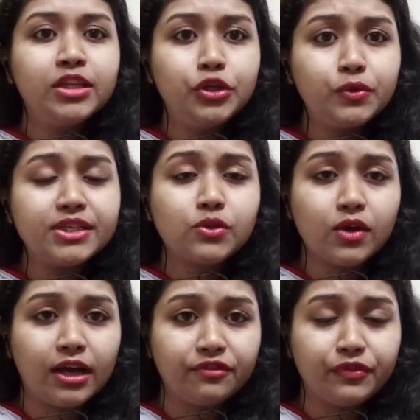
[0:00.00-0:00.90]
UNESCO
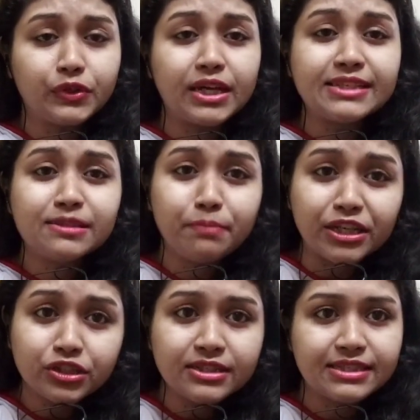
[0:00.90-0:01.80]
conferred a
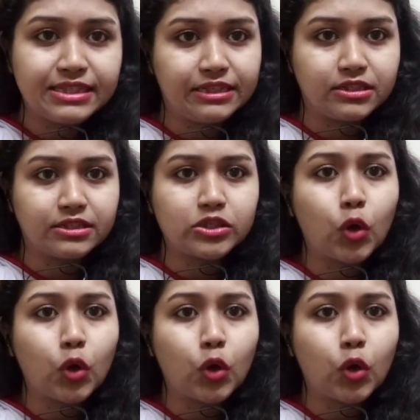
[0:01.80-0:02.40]
special status